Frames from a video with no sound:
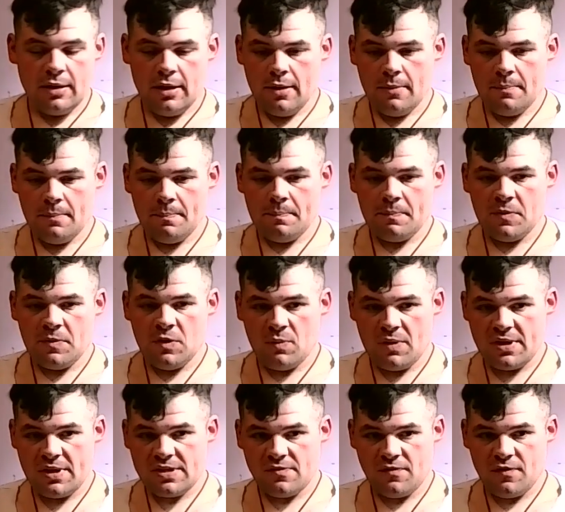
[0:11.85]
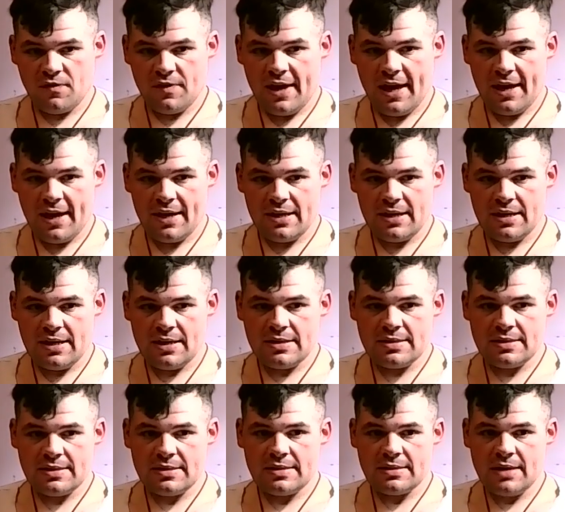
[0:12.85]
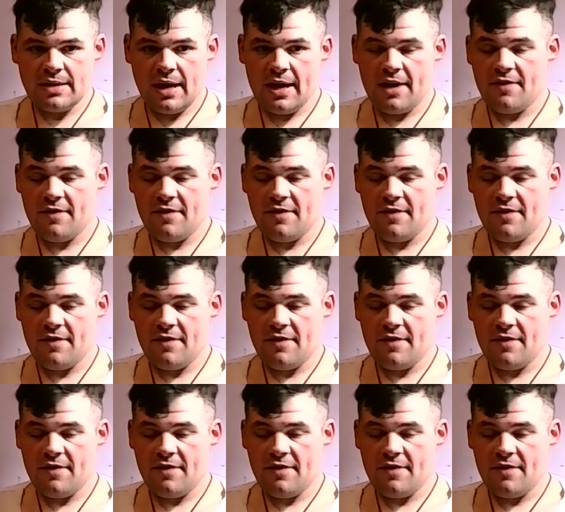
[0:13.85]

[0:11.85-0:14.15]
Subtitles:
the reason for that is